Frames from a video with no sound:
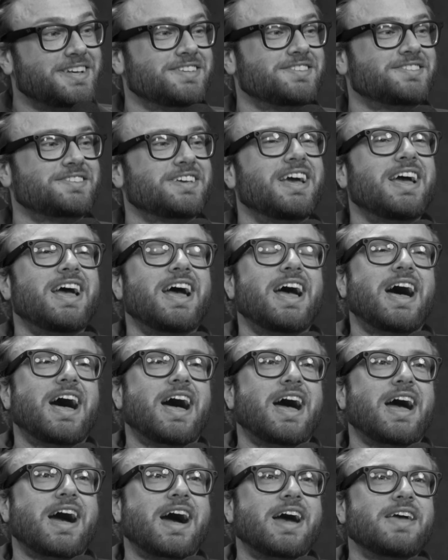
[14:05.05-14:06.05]
because
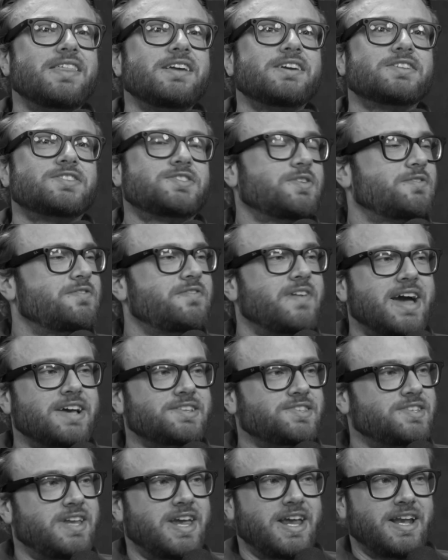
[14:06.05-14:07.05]
I think it's so
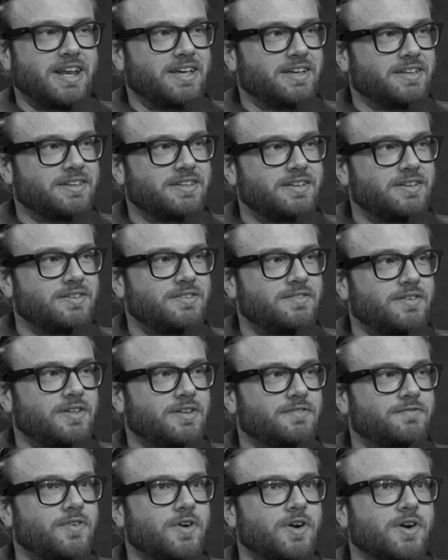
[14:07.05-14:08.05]
fascinating
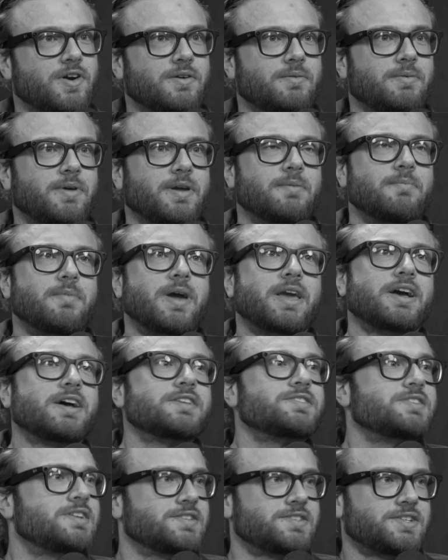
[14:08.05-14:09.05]
for like my
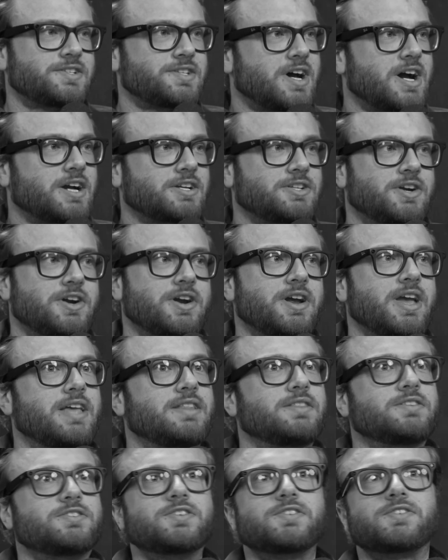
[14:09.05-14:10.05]
cousin is a doctor
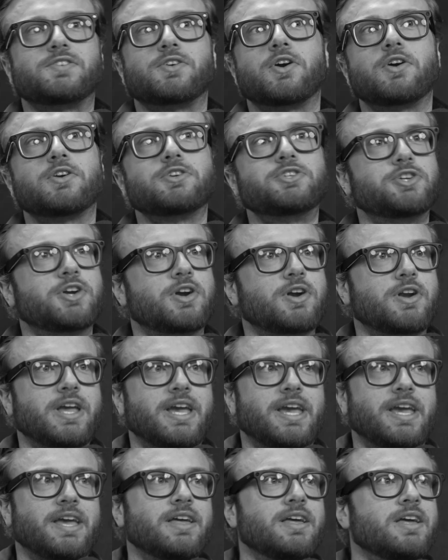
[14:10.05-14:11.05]
and just her
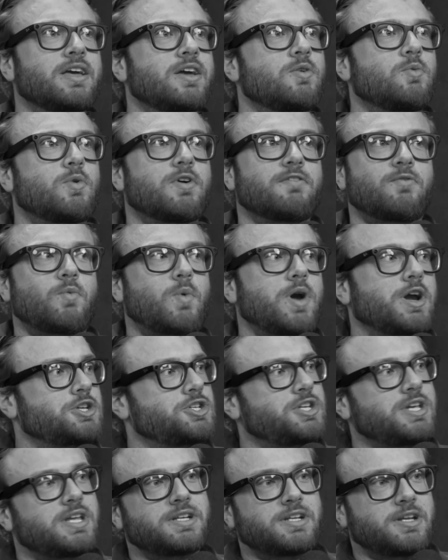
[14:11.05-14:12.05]
journey where
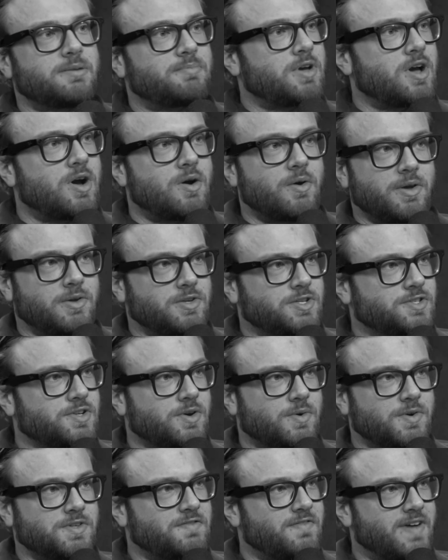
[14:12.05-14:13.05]
she ended up going just
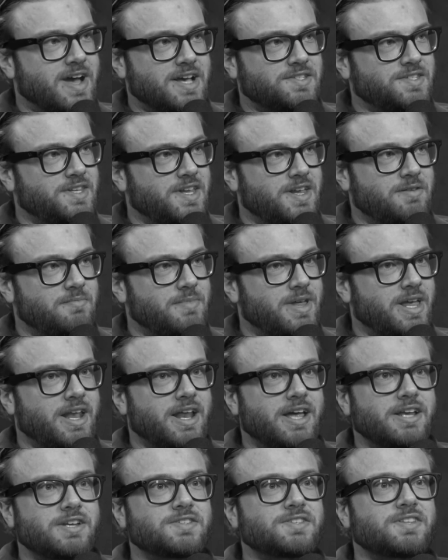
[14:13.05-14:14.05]
always fascinated me.
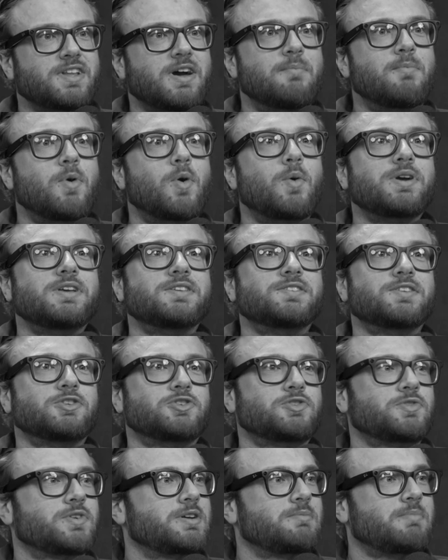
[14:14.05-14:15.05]
And I'm always
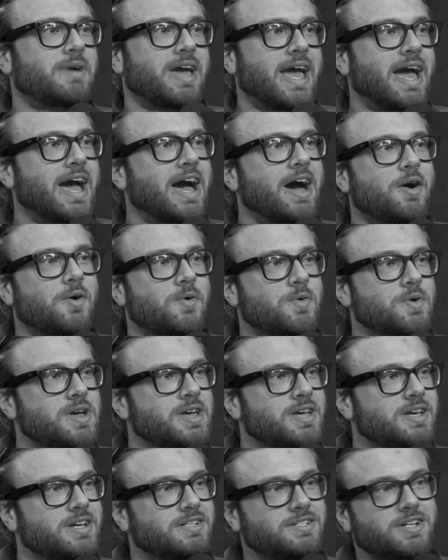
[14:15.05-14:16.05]
intrigued by how
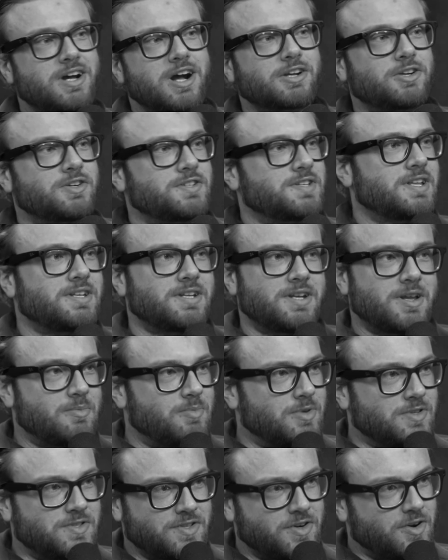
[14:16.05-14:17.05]
doctors ended
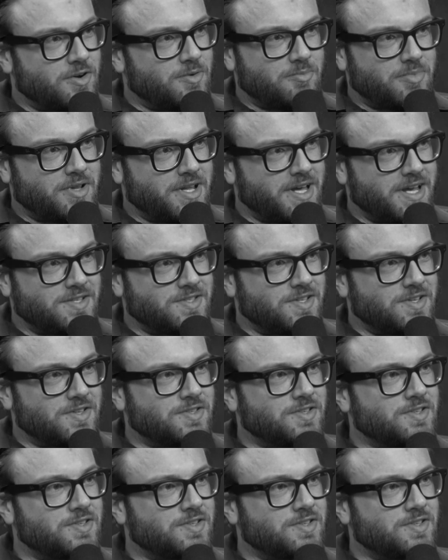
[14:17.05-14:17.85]
up in certain places.